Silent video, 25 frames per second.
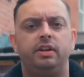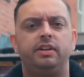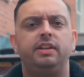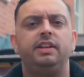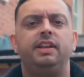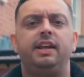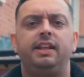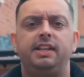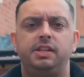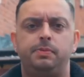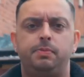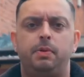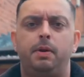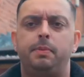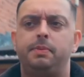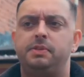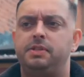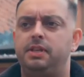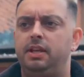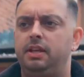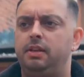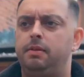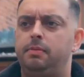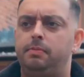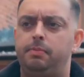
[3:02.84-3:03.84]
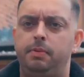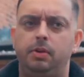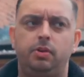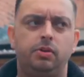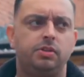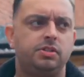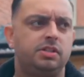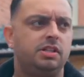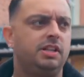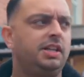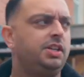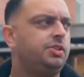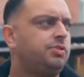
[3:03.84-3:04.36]
I didn't get this property
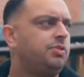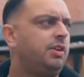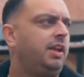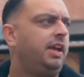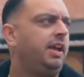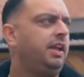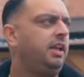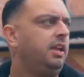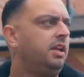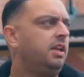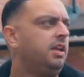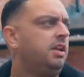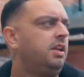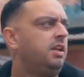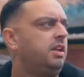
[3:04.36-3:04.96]
because literally